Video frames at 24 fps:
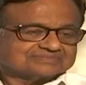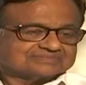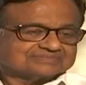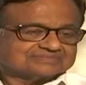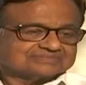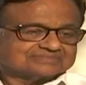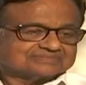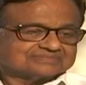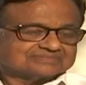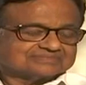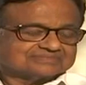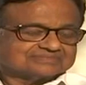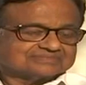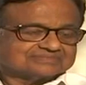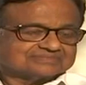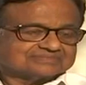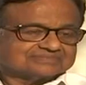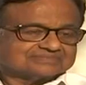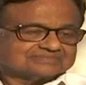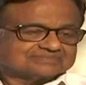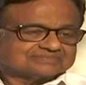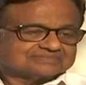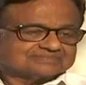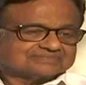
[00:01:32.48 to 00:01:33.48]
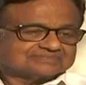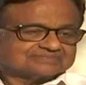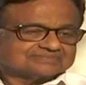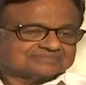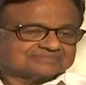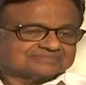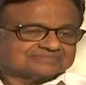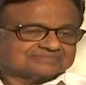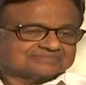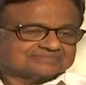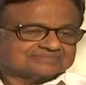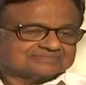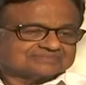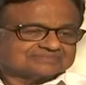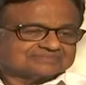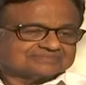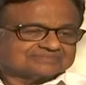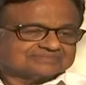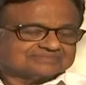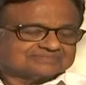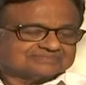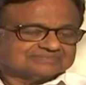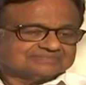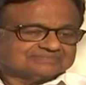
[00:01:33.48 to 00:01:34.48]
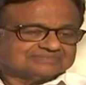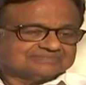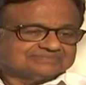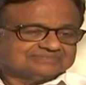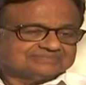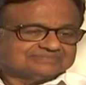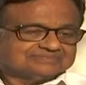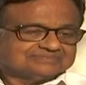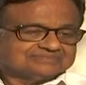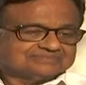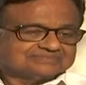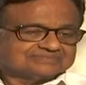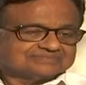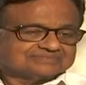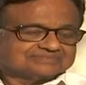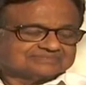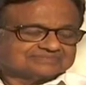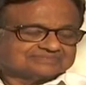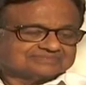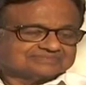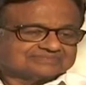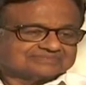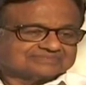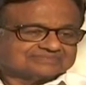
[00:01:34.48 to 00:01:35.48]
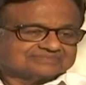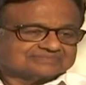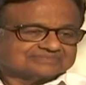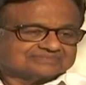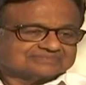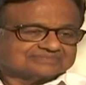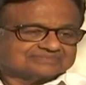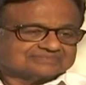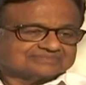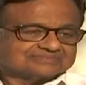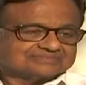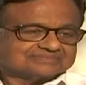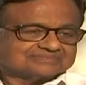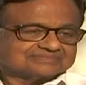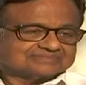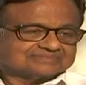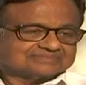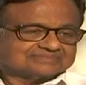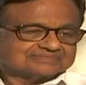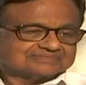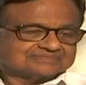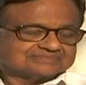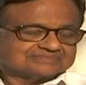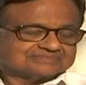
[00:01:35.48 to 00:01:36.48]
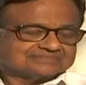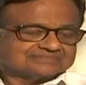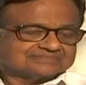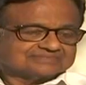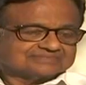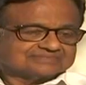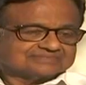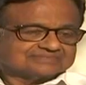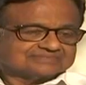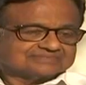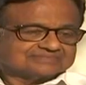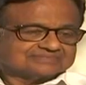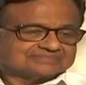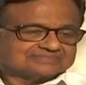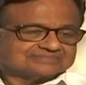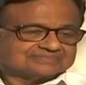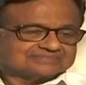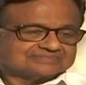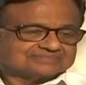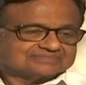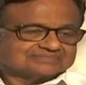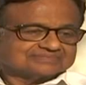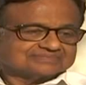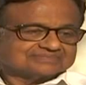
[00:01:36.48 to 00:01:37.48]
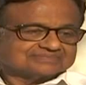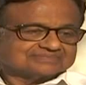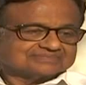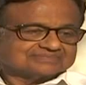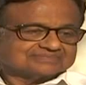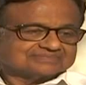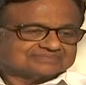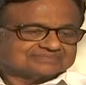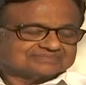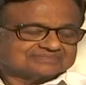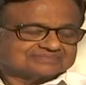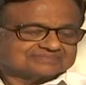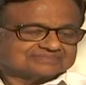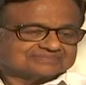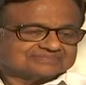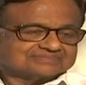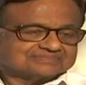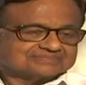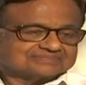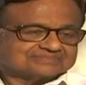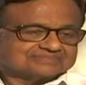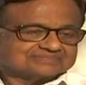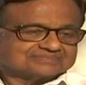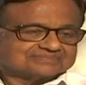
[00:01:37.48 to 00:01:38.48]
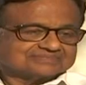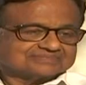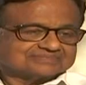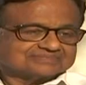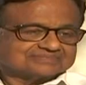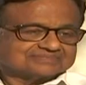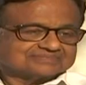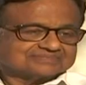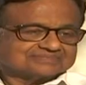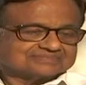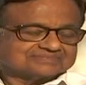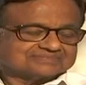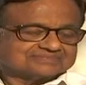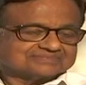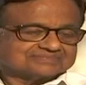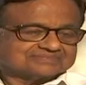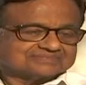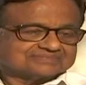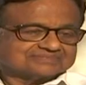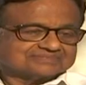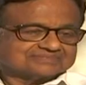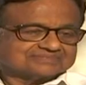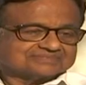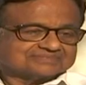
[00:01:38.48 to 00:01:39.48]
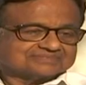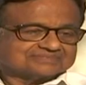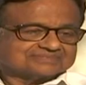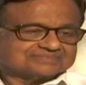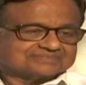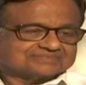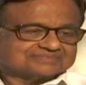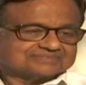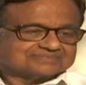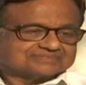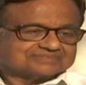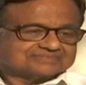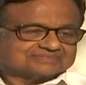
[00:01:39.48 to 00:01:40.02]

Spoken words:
(not speaking)